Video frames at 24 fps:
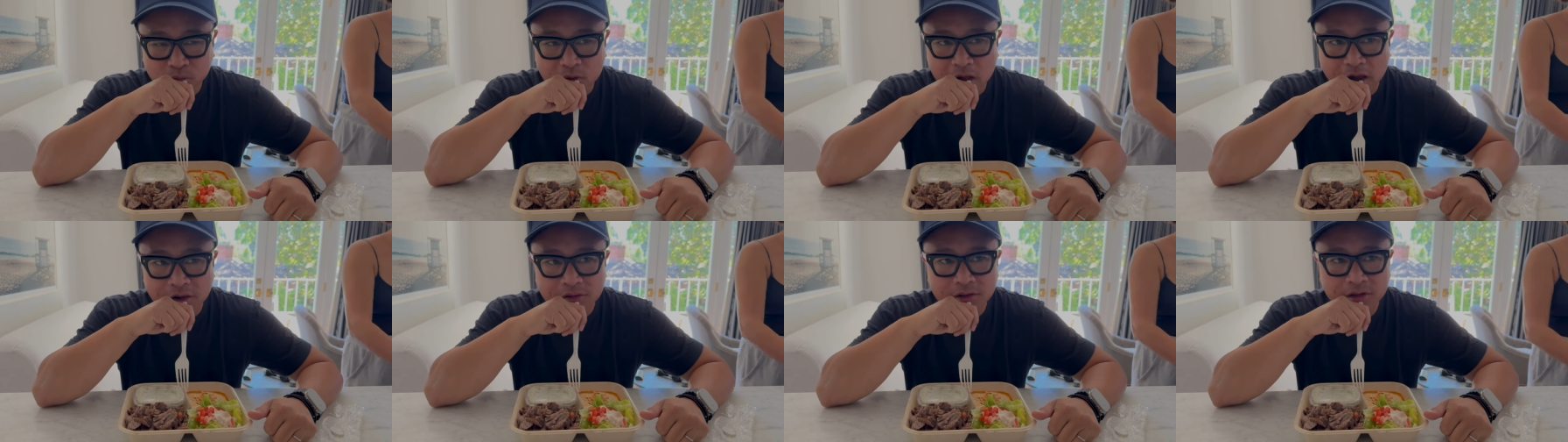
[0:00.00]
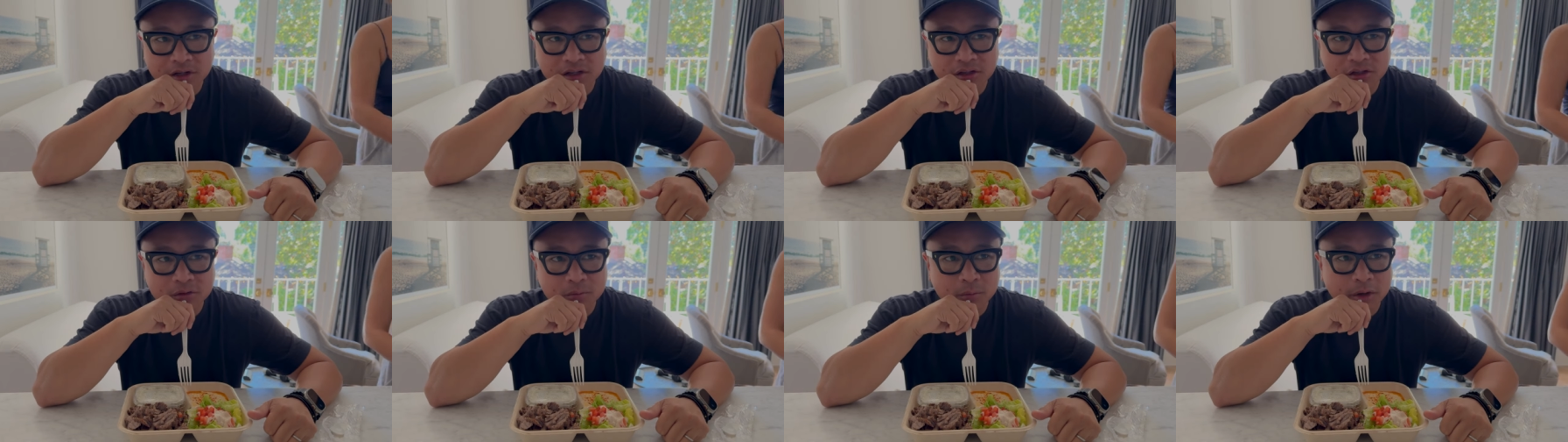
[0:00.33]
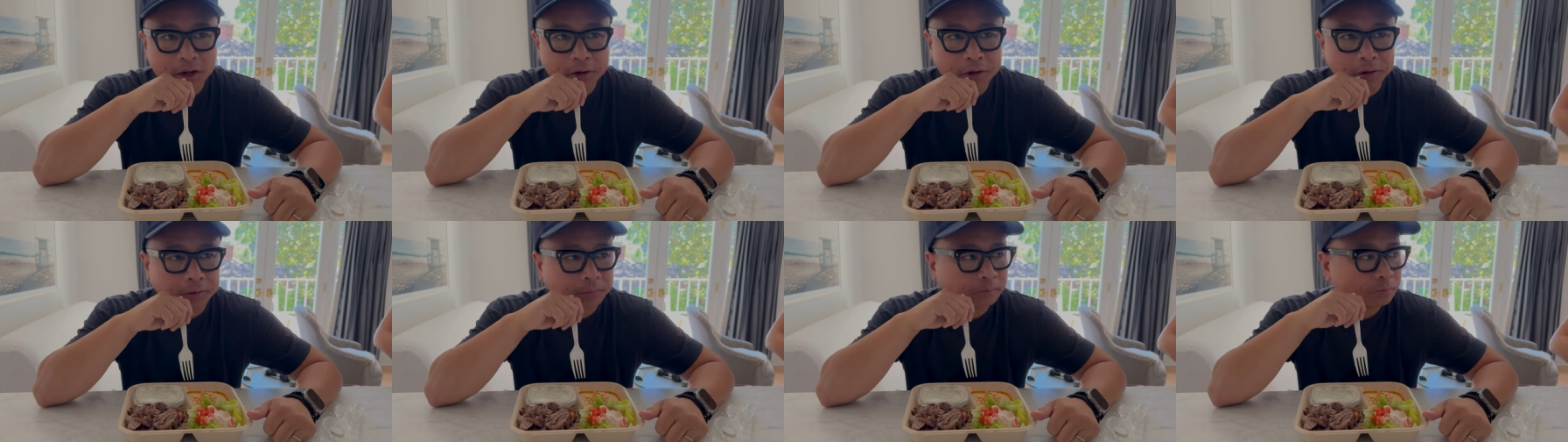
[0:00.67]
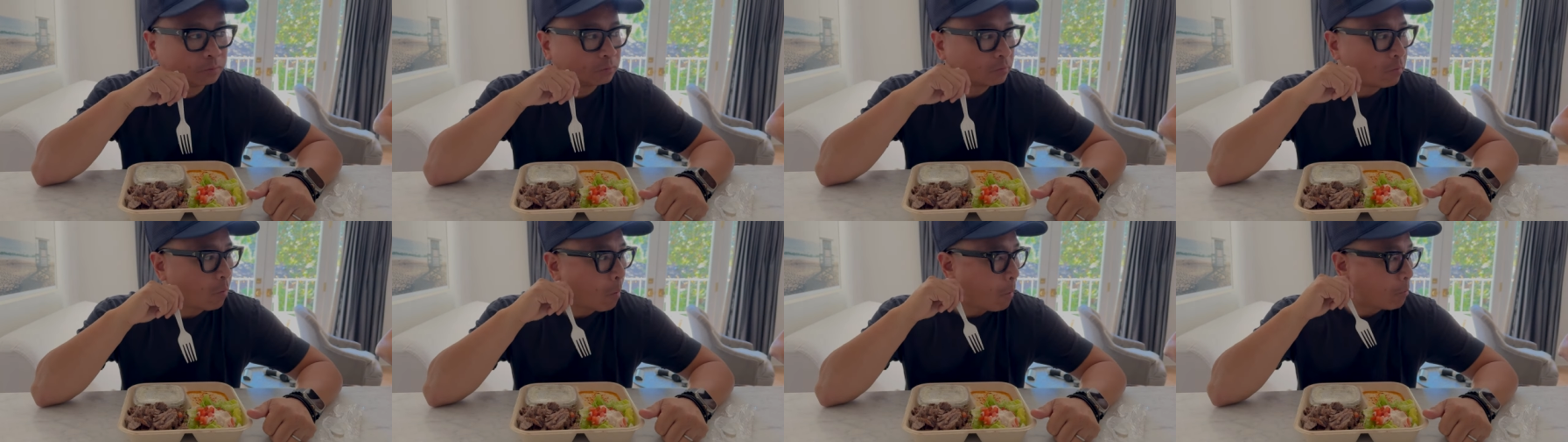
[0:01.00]
I think it is better.
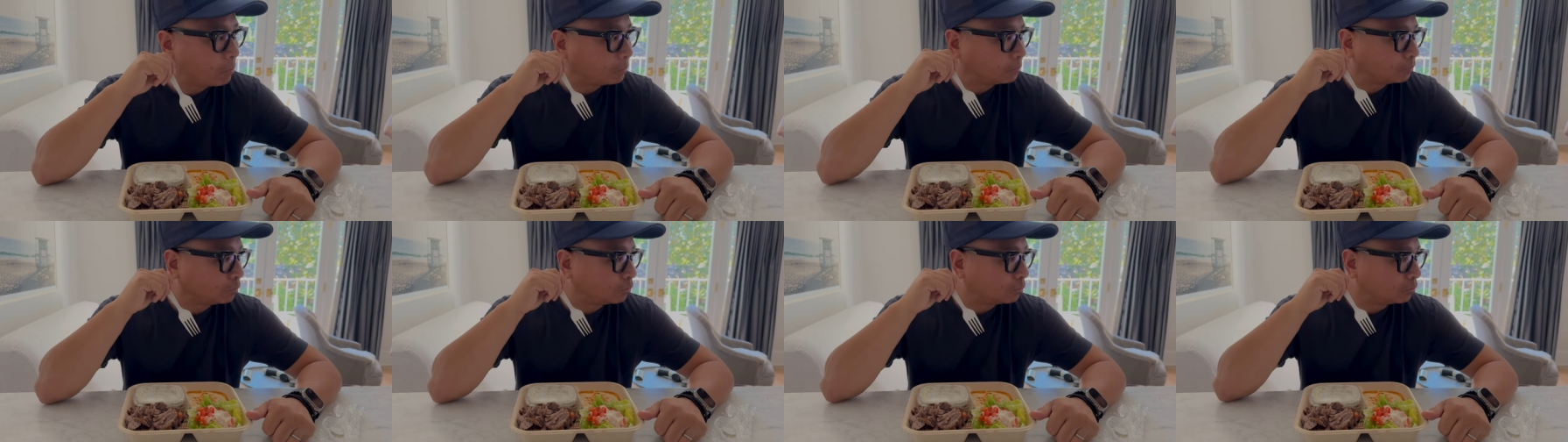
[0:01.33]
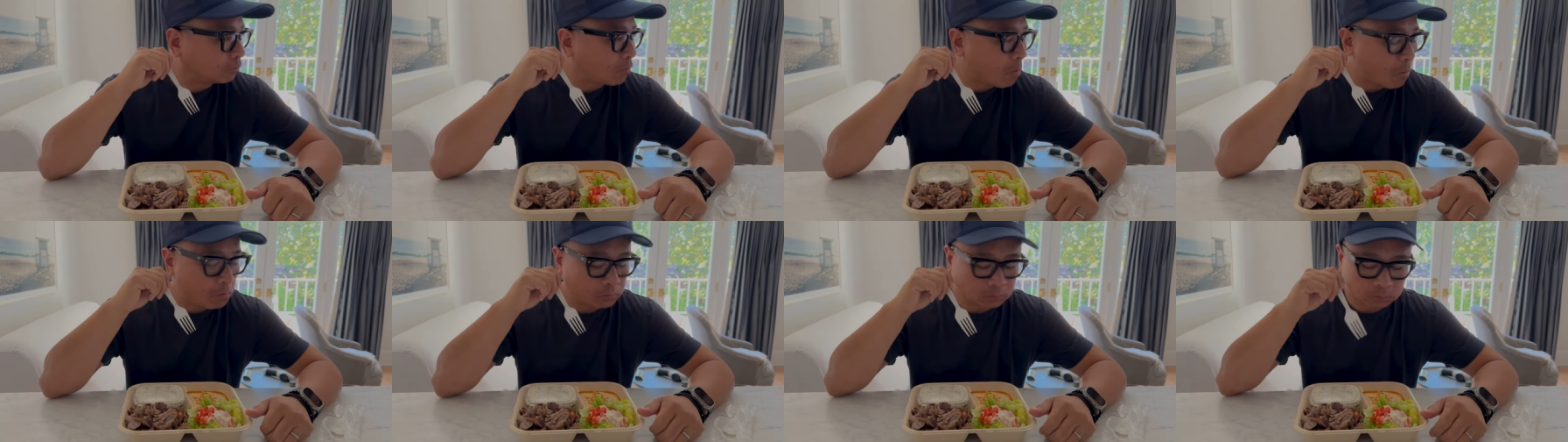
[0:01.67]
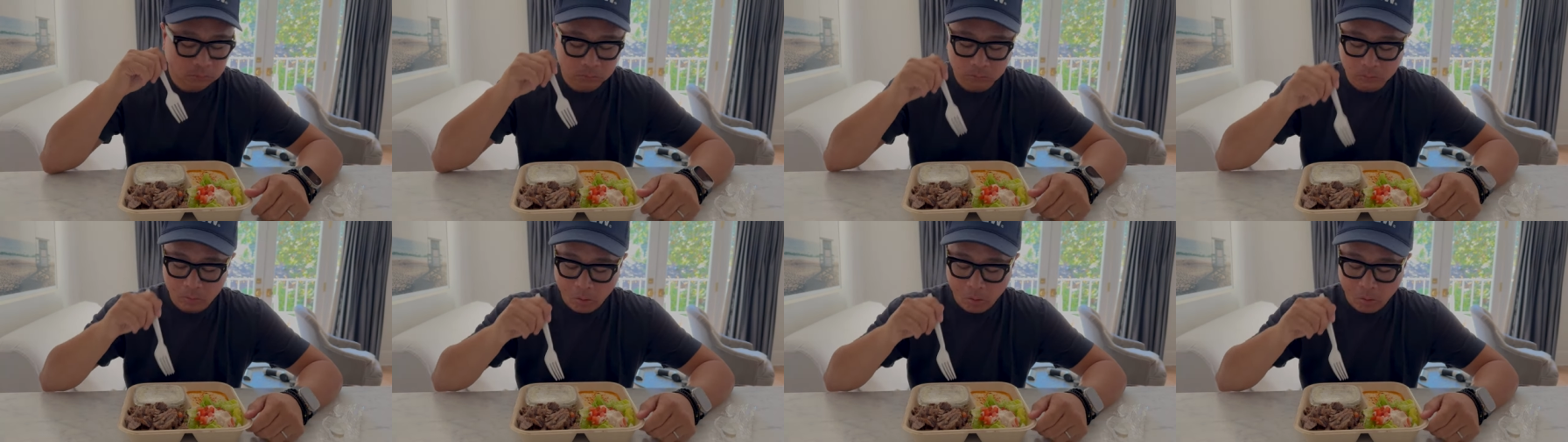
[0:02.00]
Okay, stop talking.